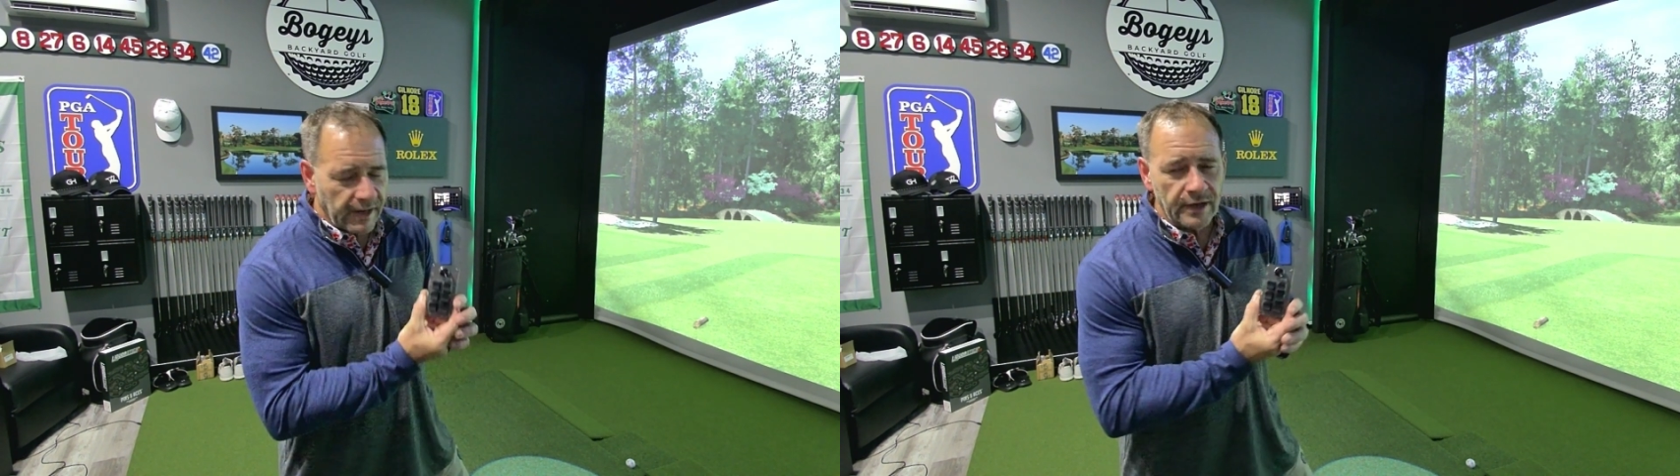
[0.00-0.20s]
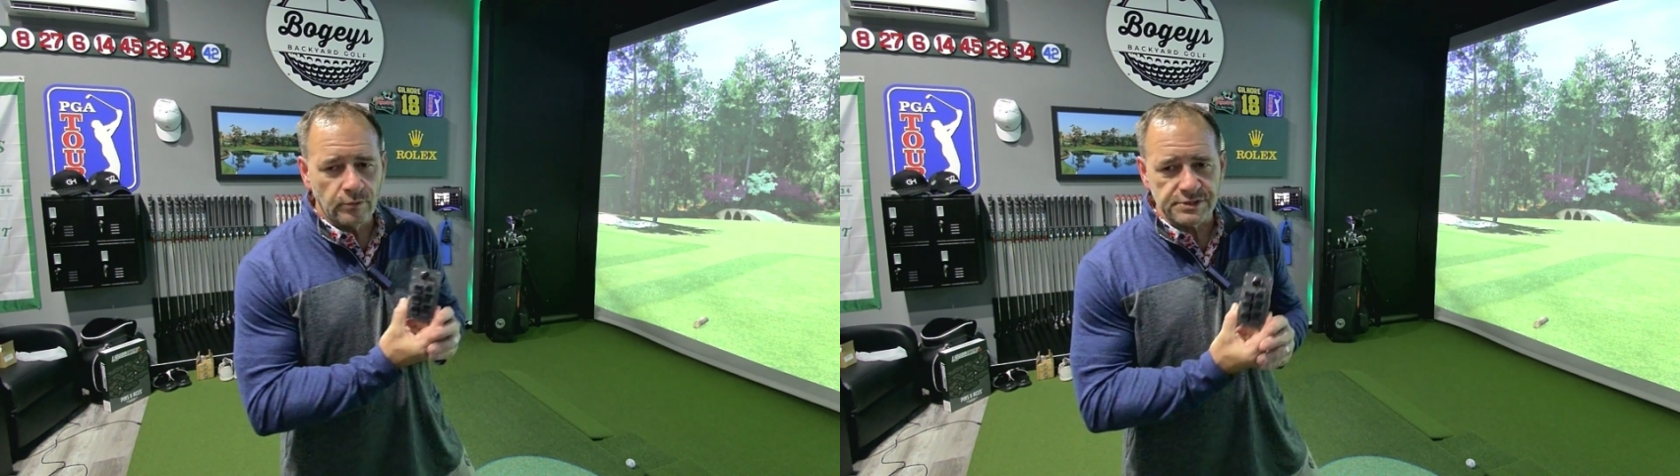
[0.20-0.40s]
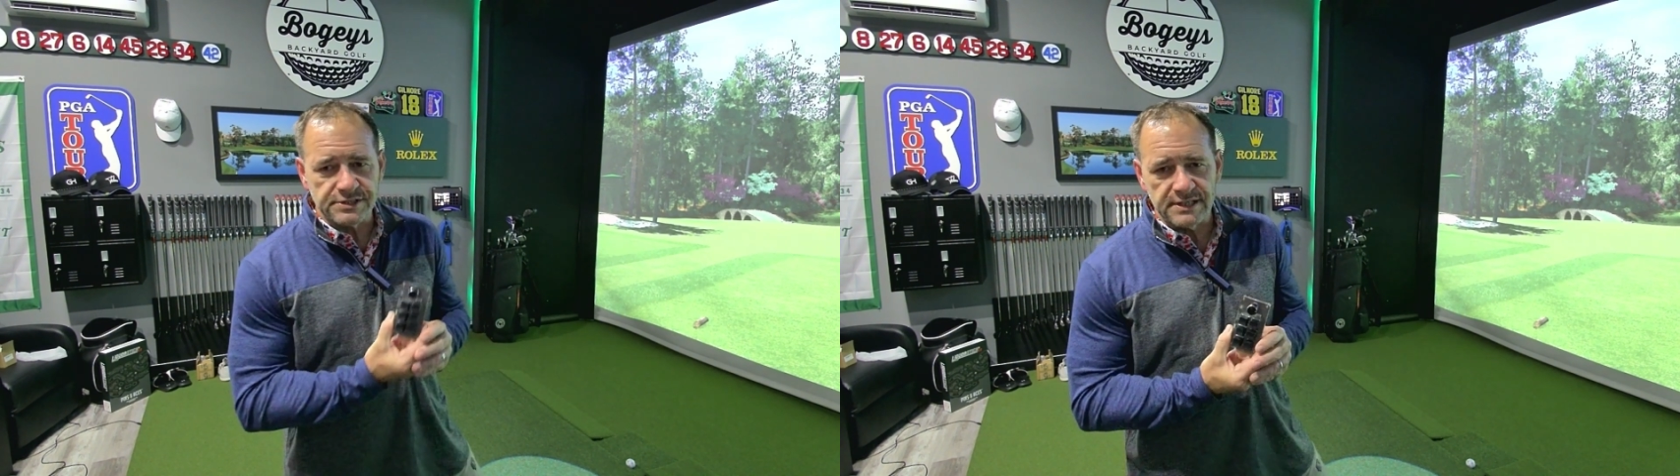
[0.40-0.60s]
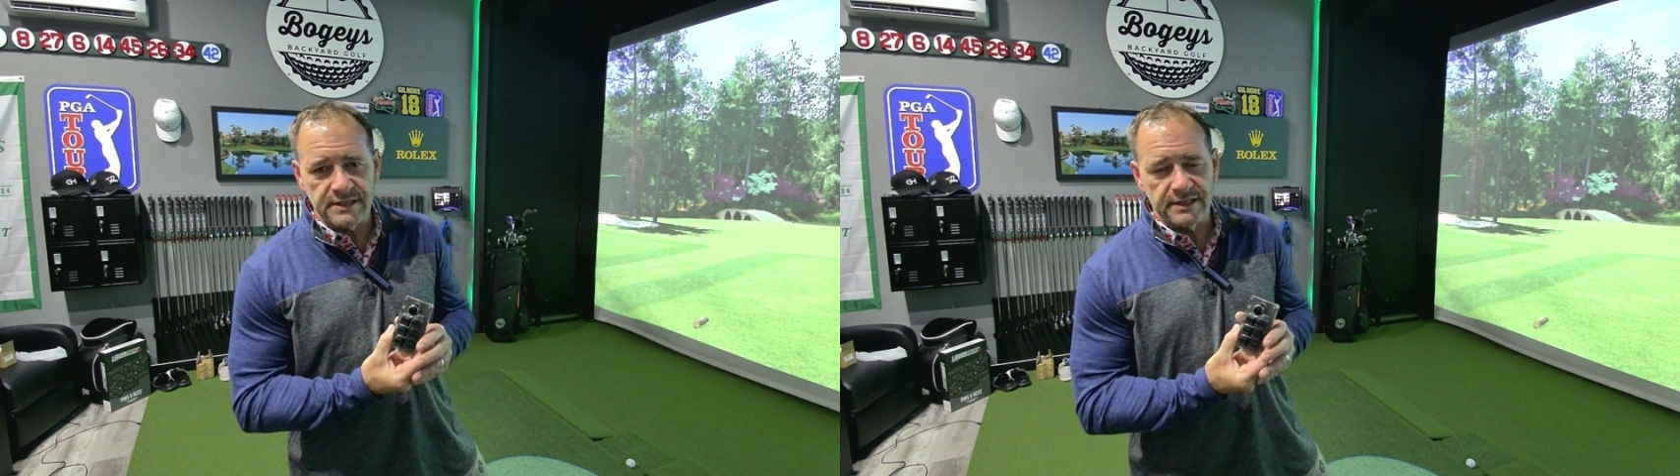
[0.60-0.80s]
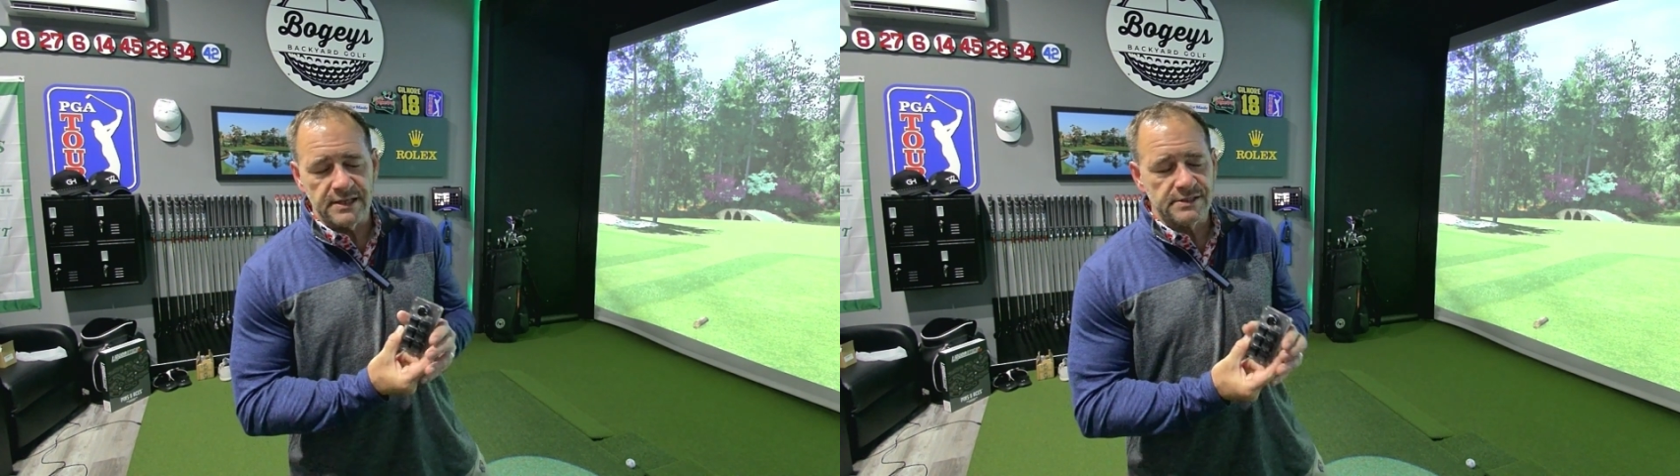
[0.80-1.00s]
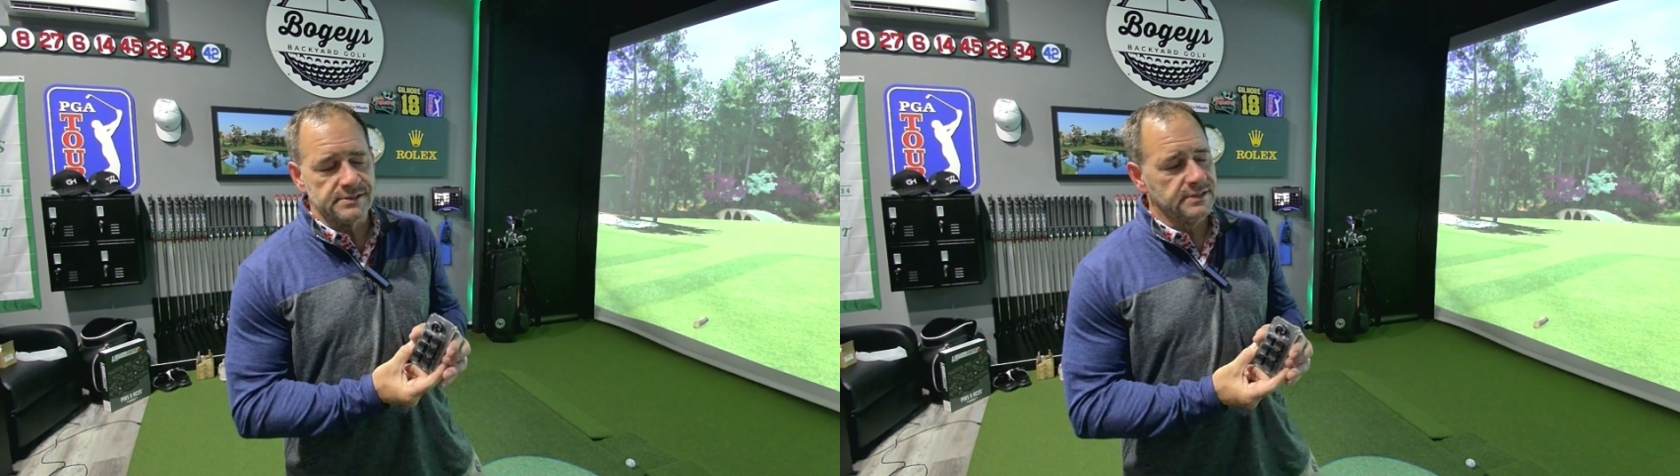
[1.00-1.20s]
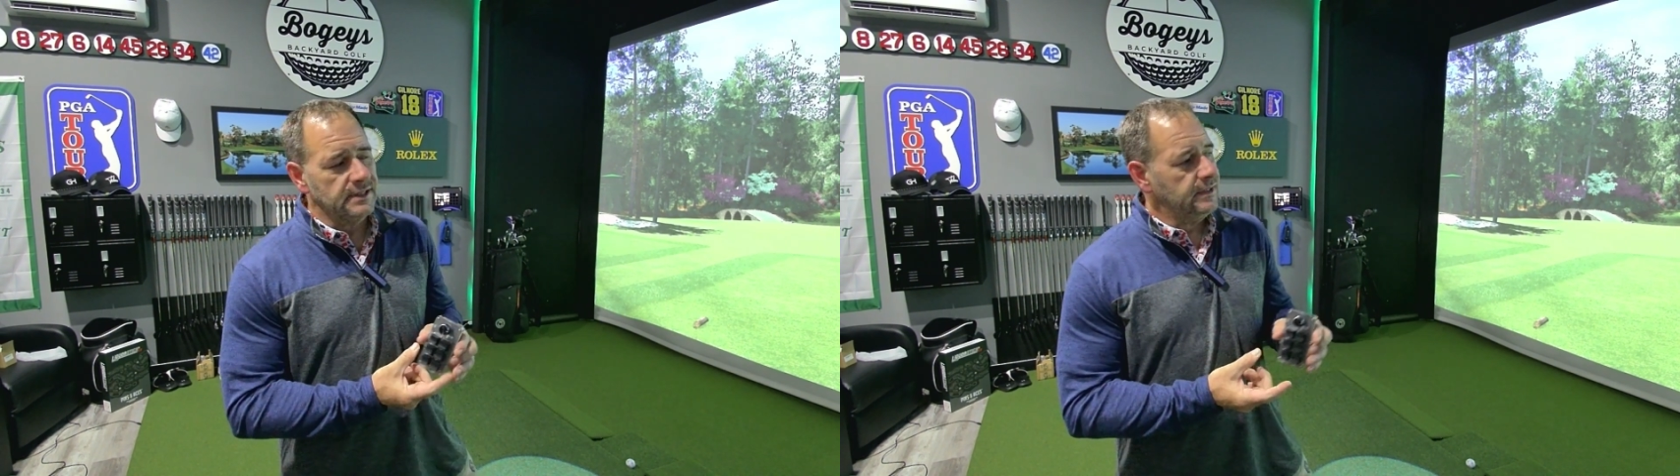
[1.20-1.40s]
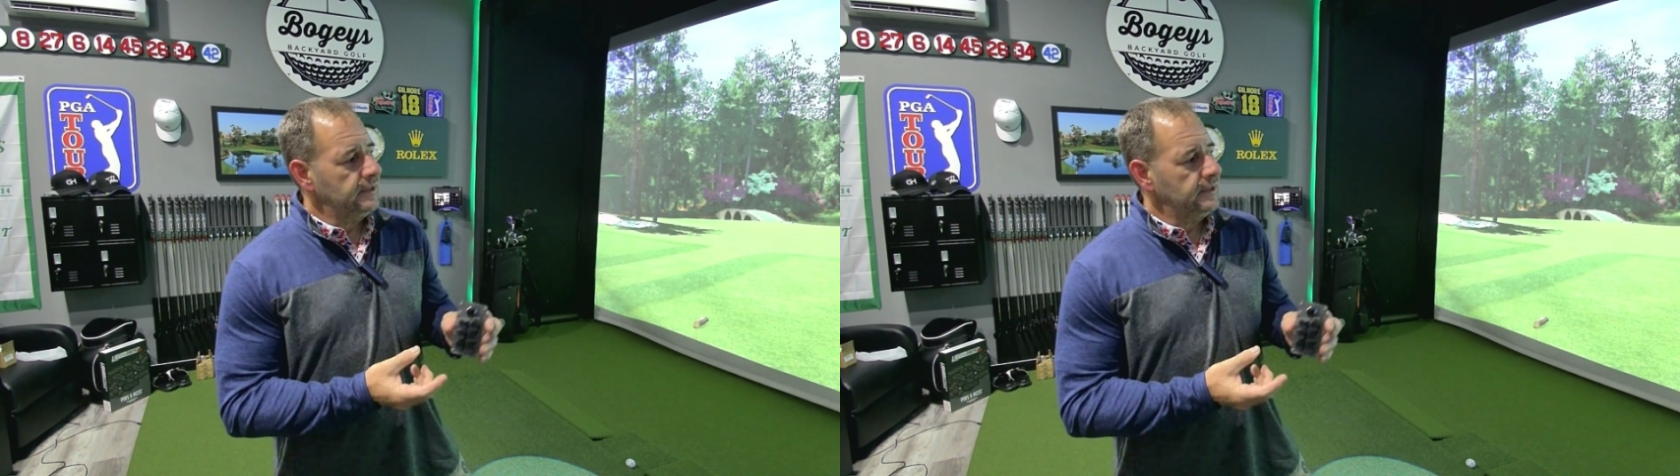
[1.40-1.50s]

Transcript: I don't see these